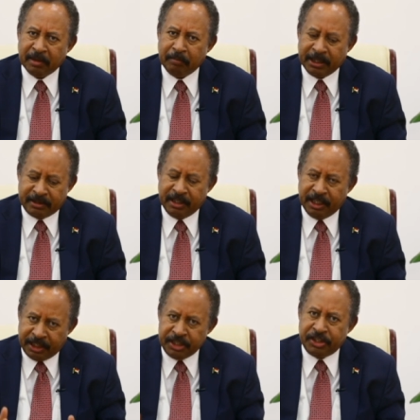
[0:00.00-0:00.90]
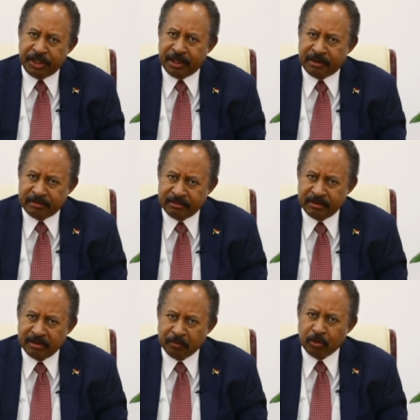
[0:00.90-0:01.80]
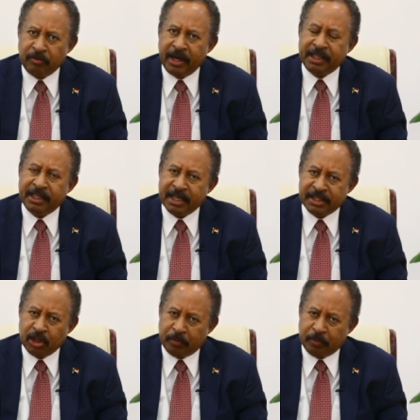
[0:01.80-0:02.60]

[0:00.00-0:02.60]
But this year provided us an